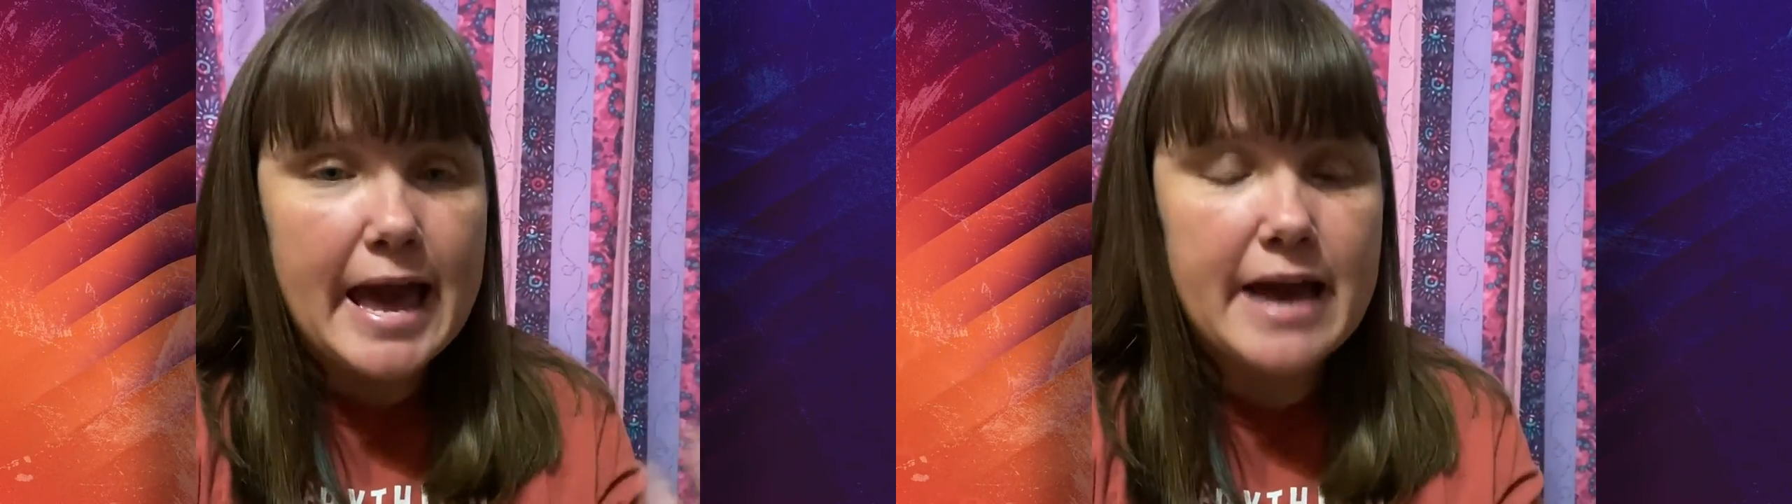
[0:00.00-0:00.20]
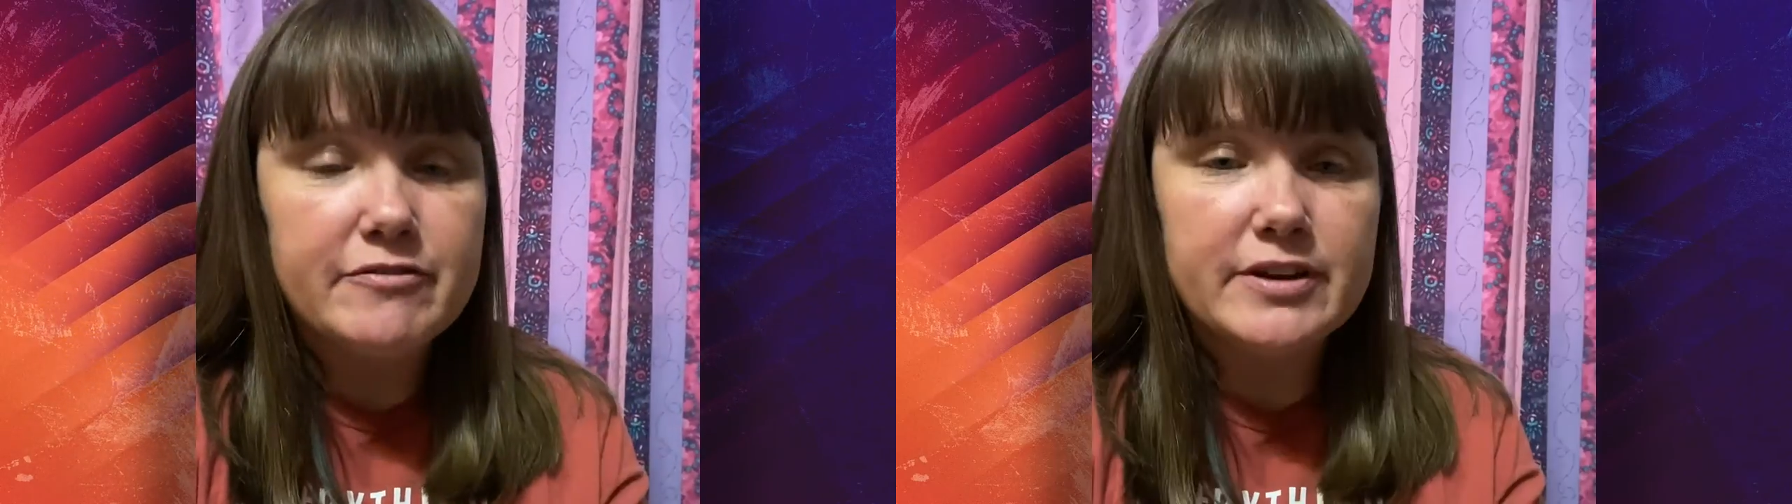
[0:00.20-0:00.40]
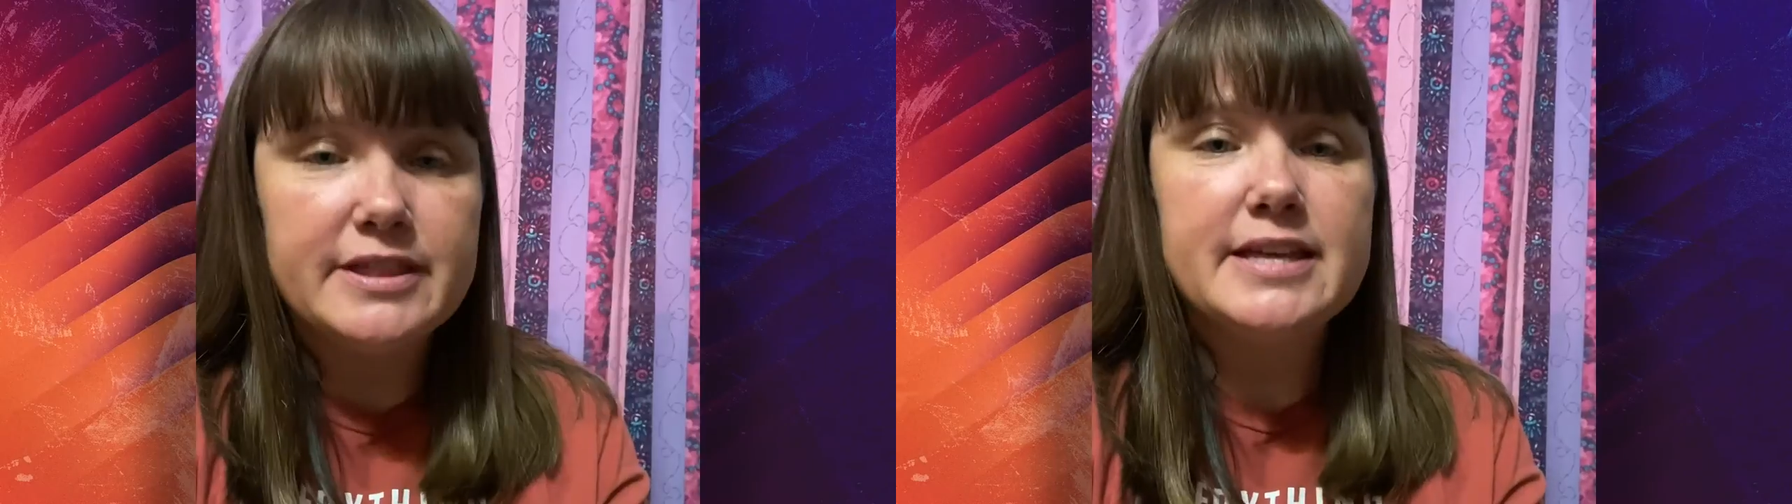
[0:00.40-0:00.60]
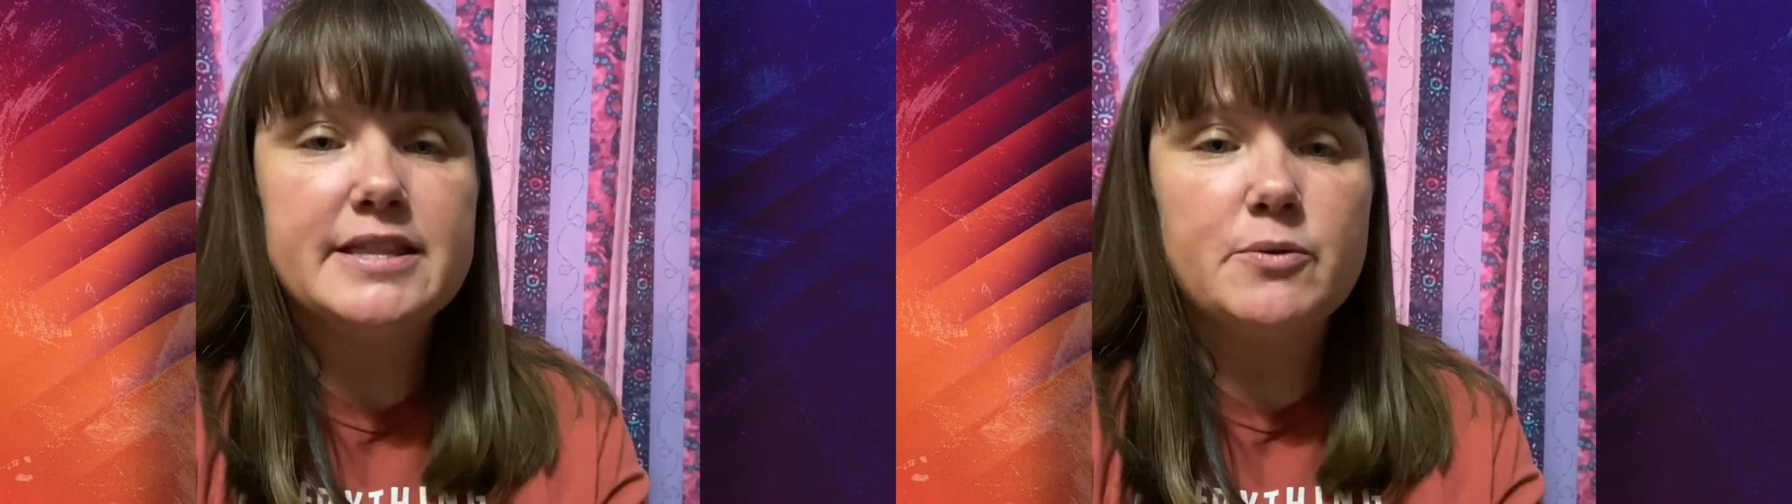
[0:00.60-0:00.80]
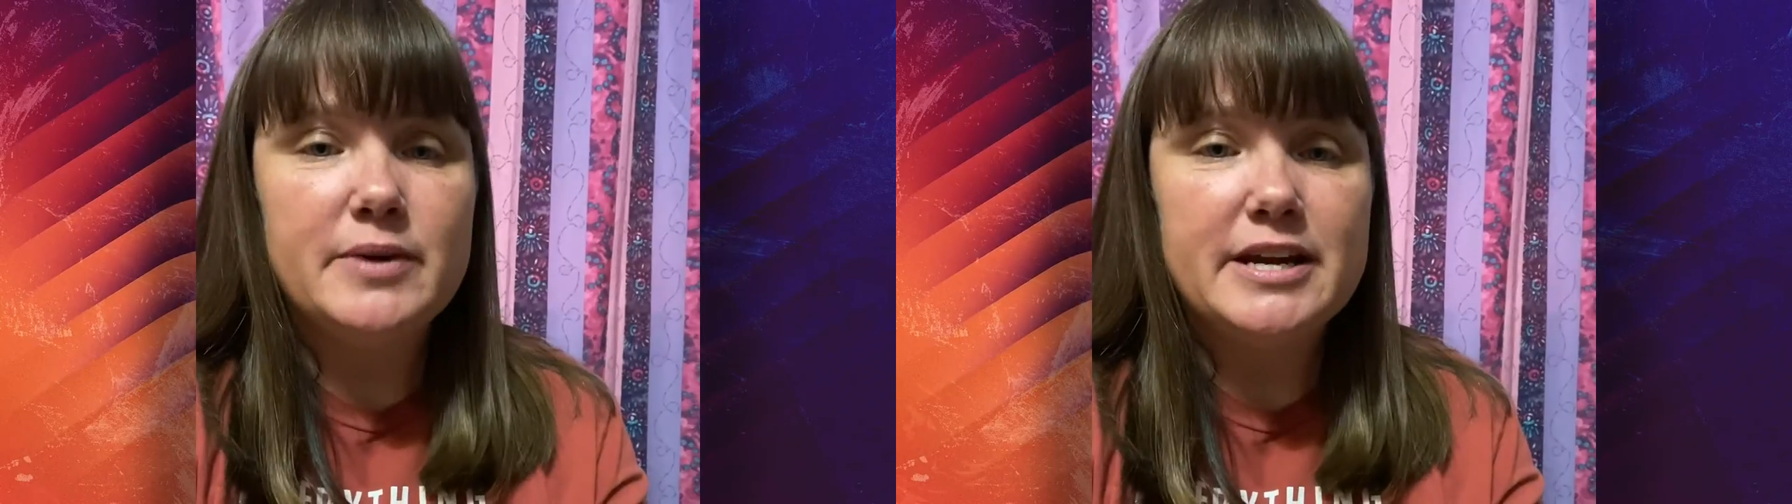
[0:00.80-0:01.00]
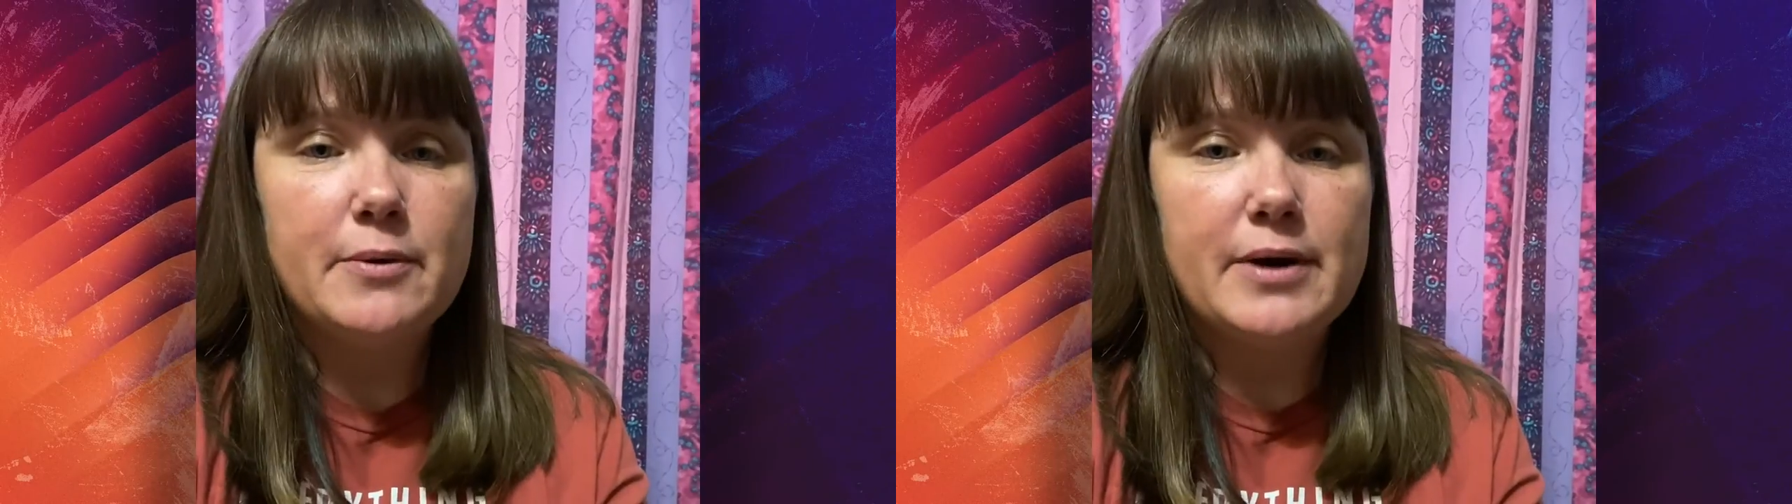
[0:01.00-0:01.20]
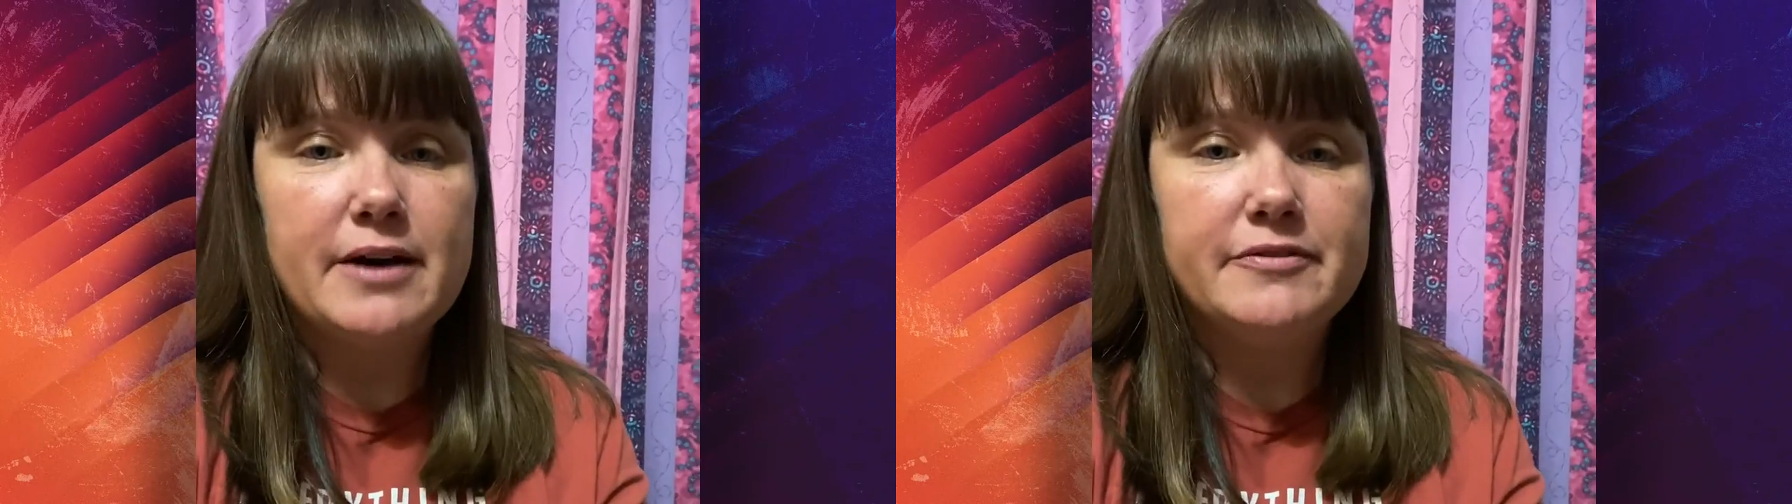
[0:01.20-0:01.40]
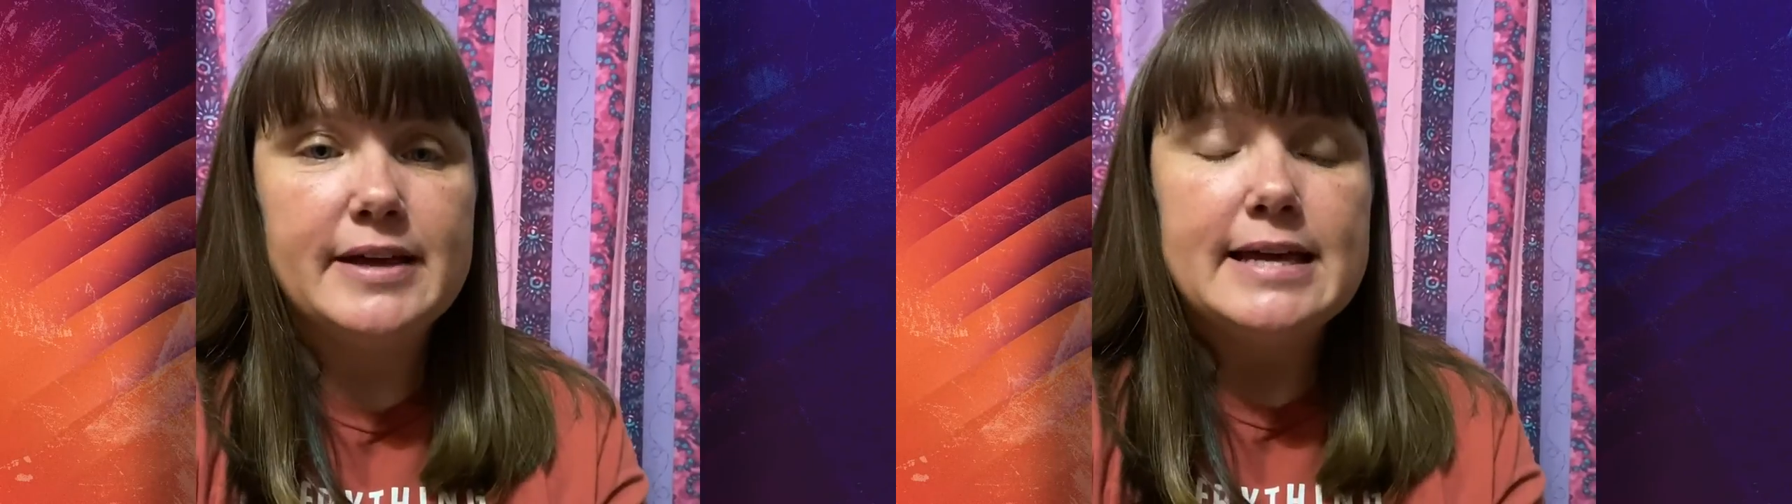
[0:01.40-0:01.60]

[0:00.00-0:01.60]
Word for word: everything that we know of